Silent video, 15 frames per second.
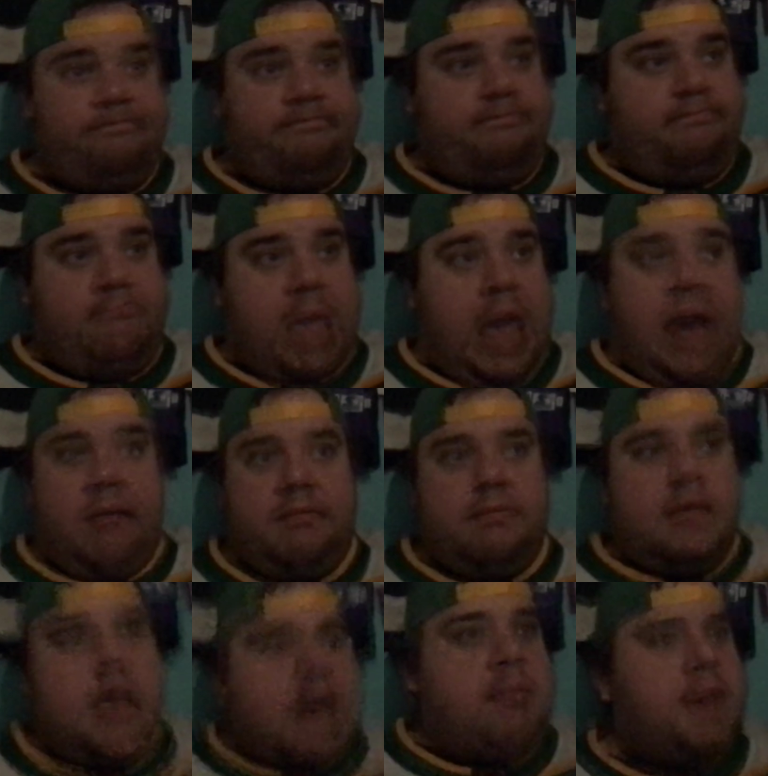yeah.
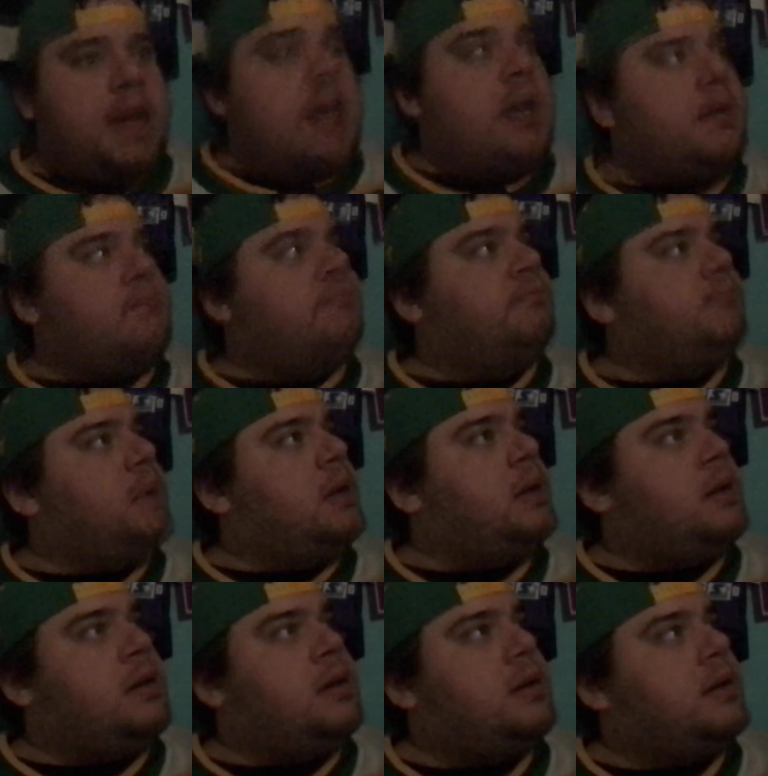I mean,
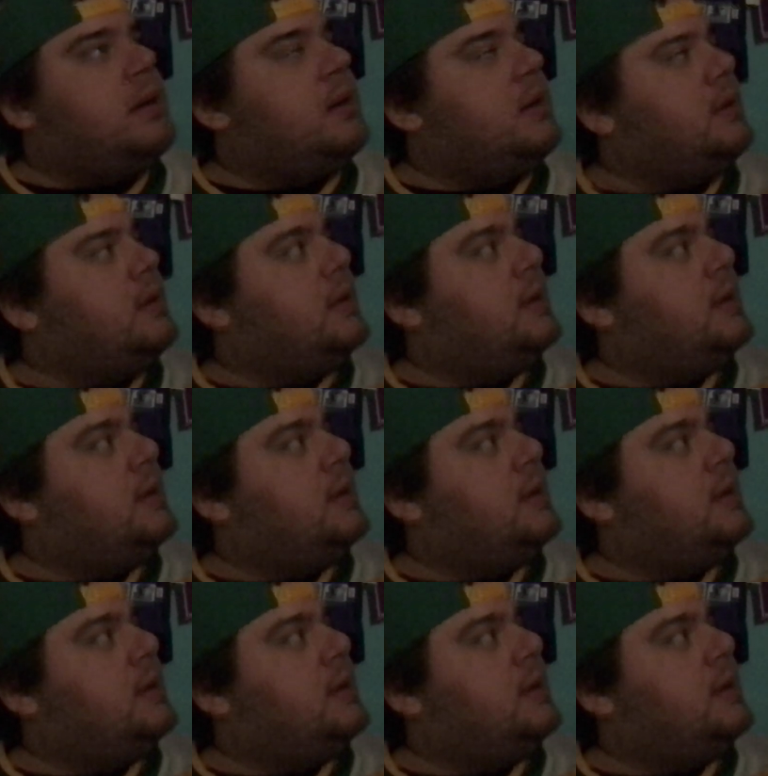but